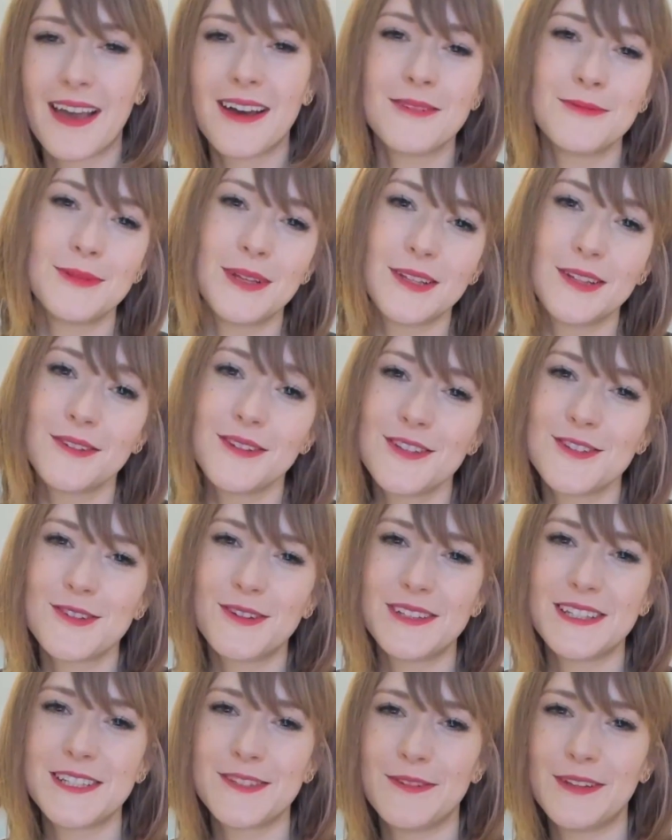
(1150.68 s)
I hope that you
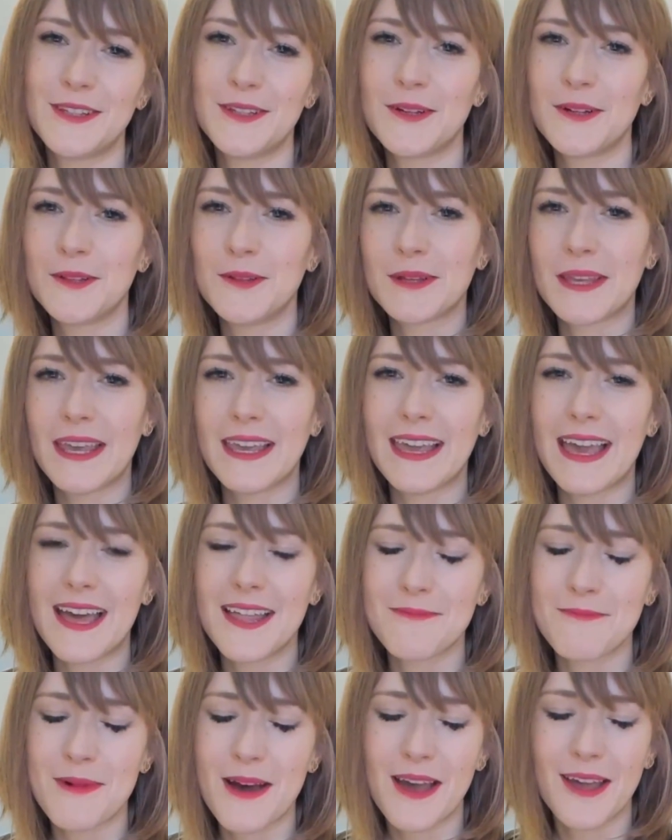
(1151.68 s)
enjoyed this video looking
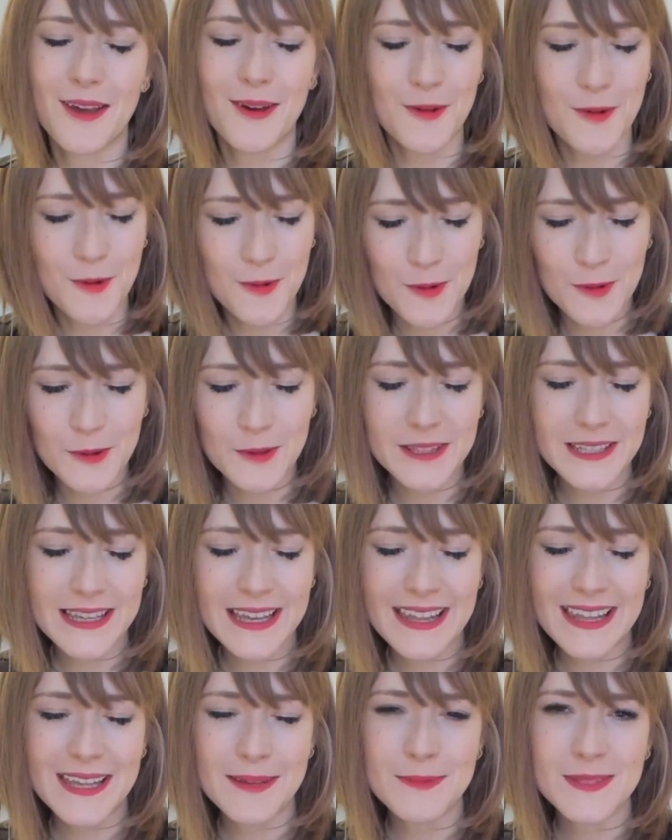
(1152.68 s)
at my old
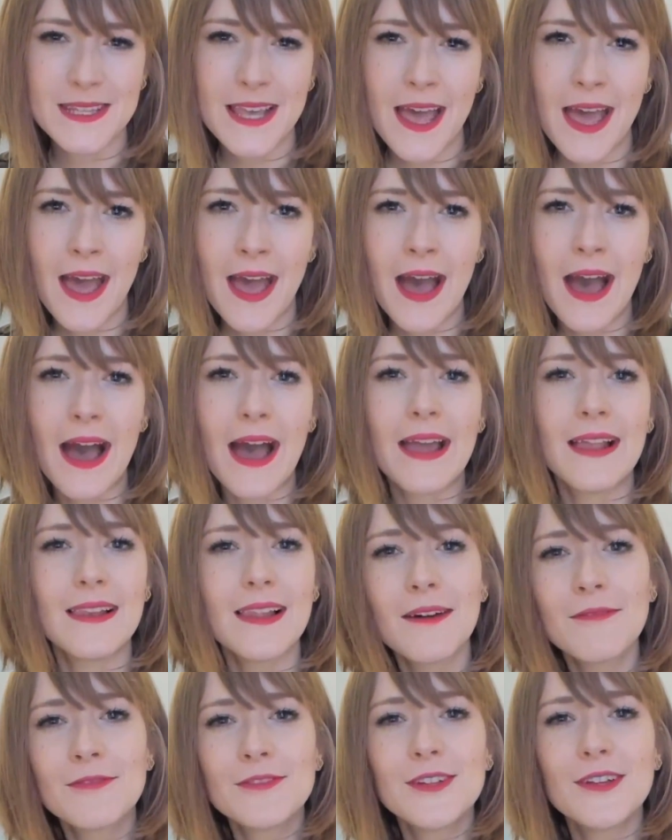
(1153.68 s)
clips. I
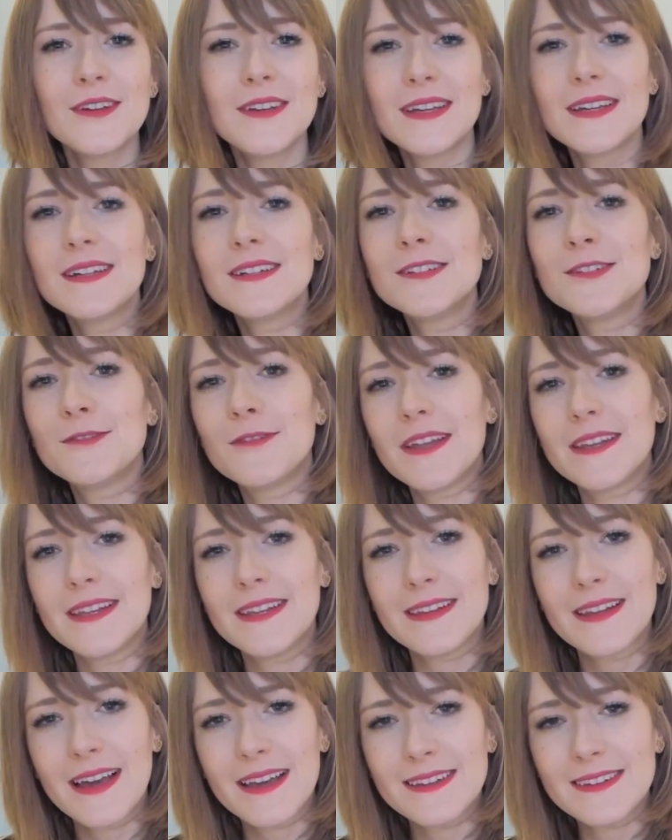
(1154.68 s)
left the year
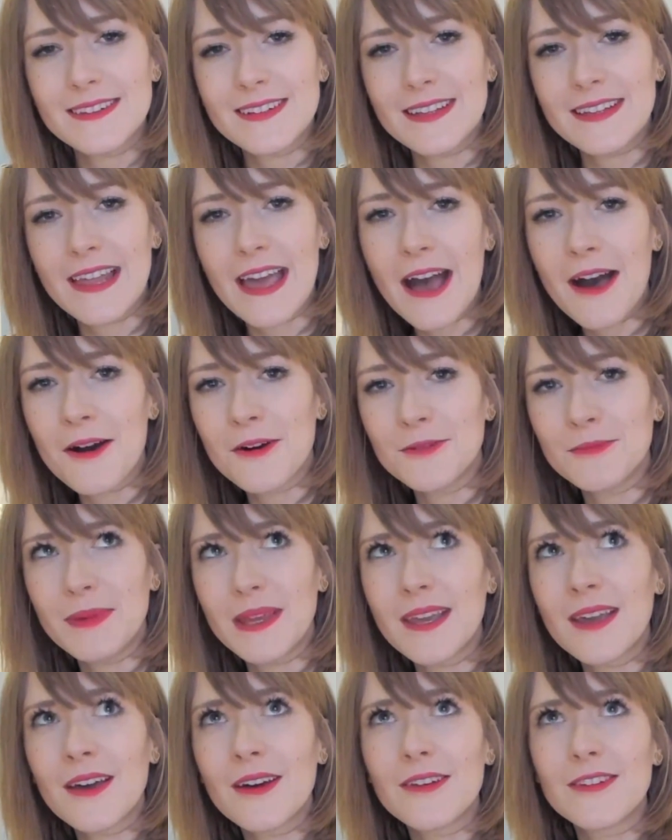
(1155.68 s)
2019 out
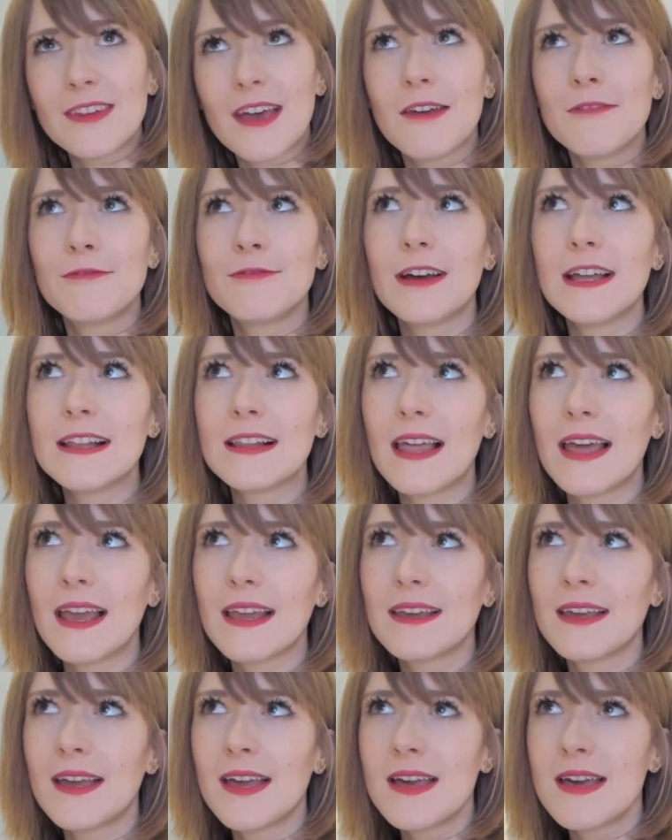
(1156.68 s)
because I felt
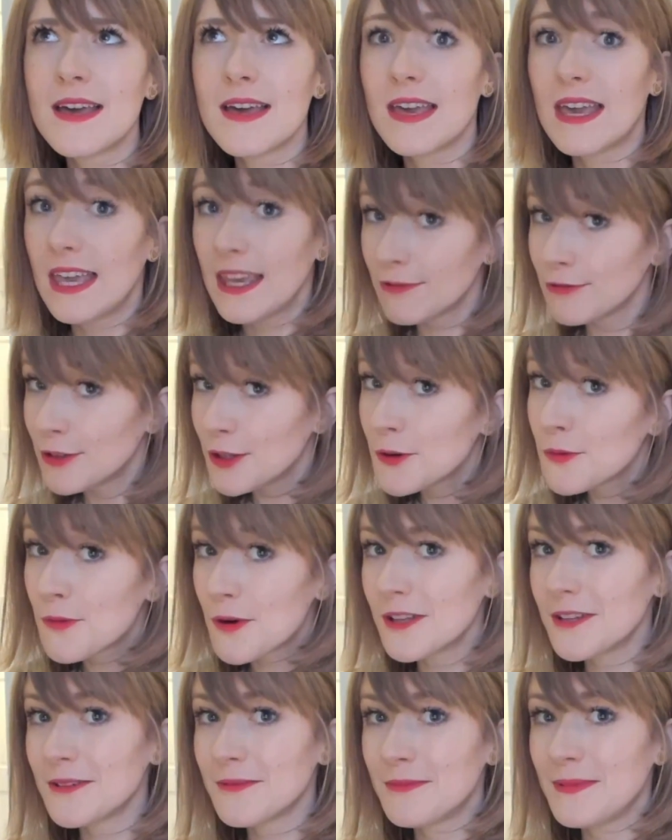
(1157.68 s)
like if you
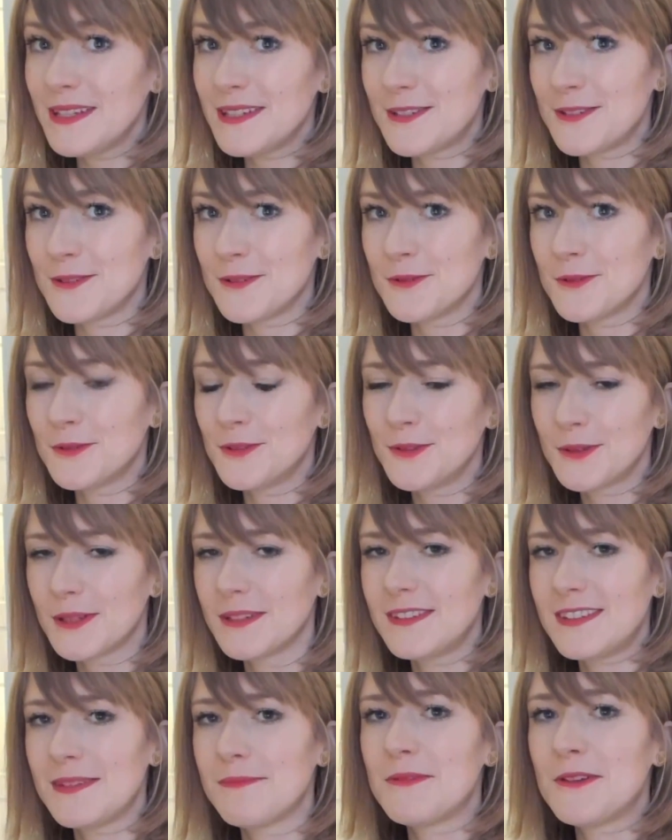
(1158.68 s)
want me to do a
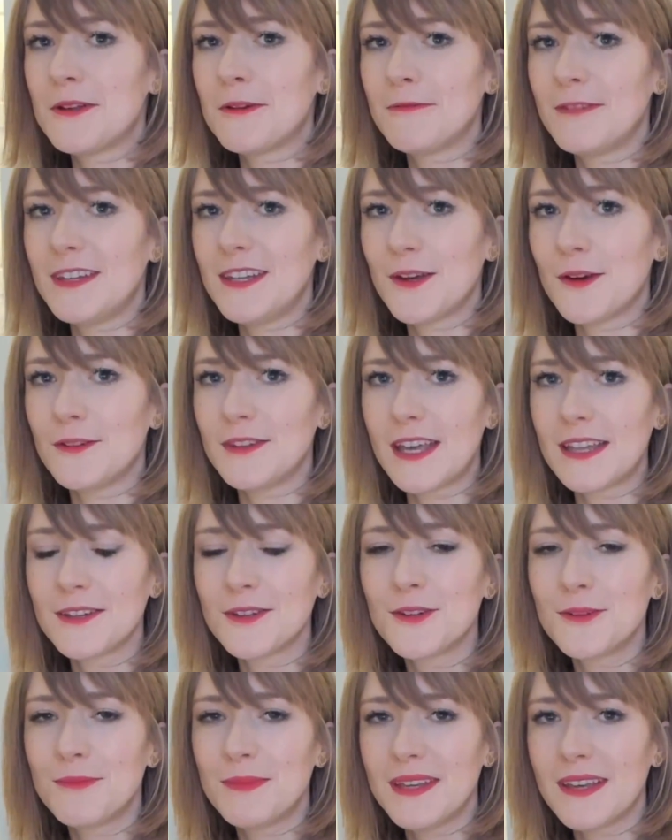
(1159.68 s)
similar video, that
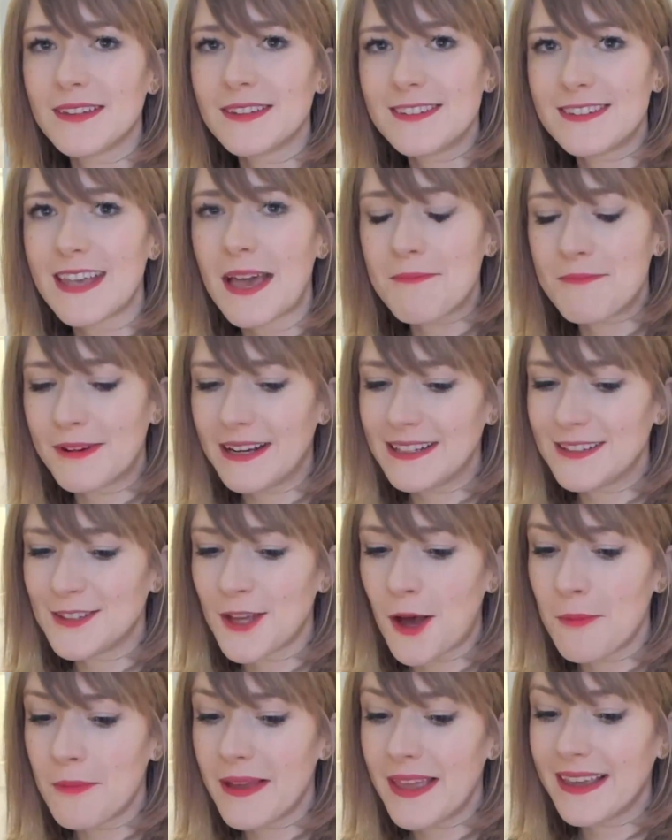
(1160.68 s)
could be a separate
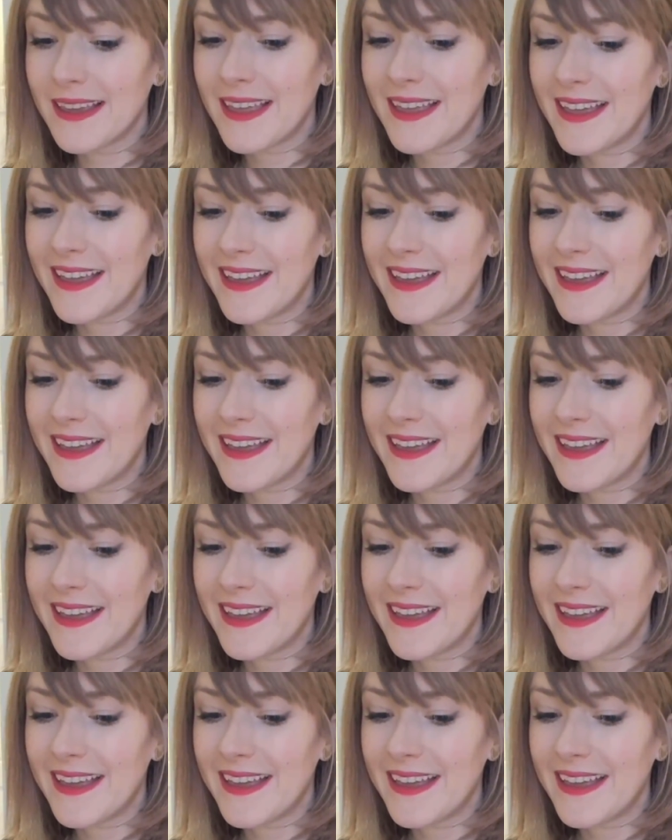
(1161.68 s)
topic.